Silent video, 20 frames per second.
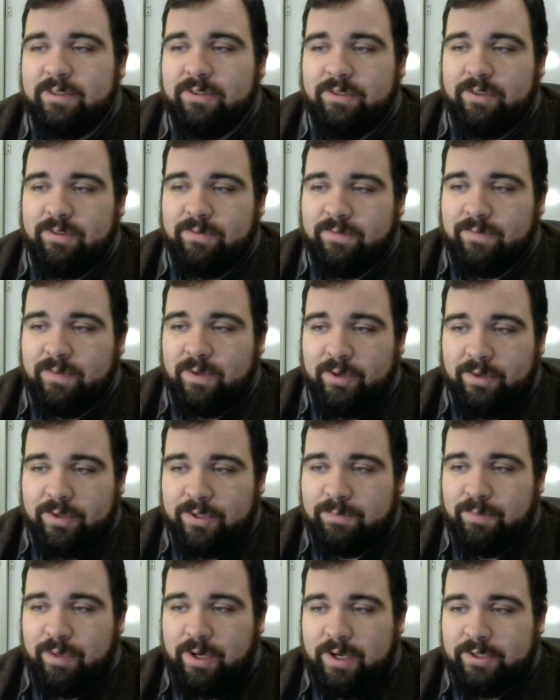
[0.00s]
or the
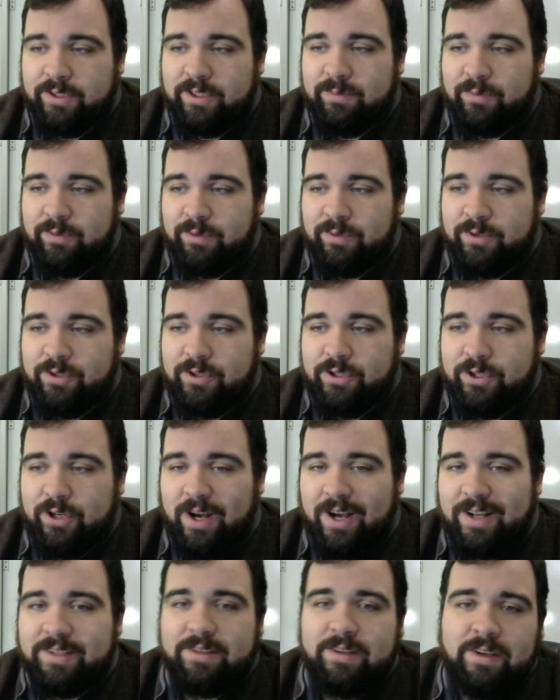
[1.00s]
furthest possible
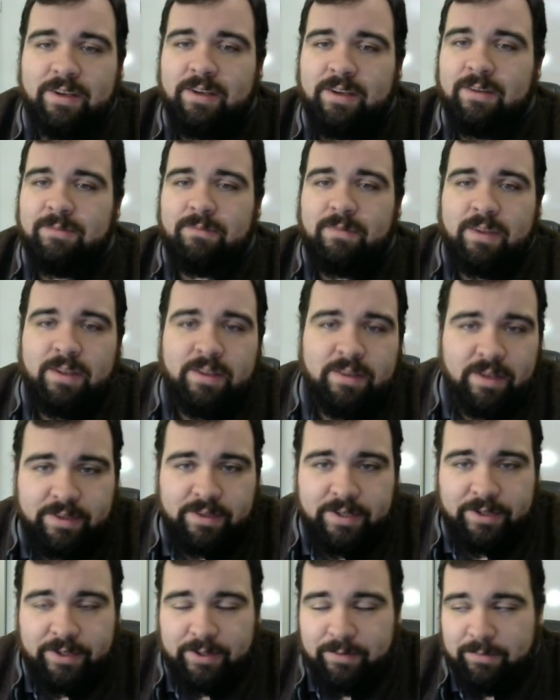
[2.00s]
shot that
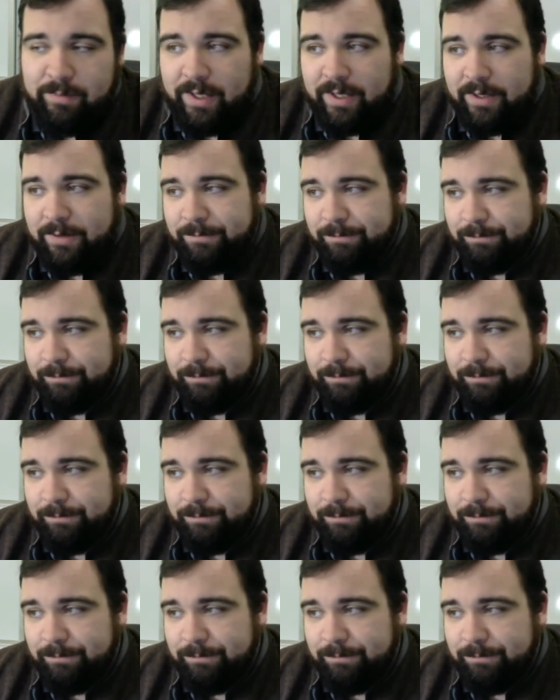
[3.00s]
they can make.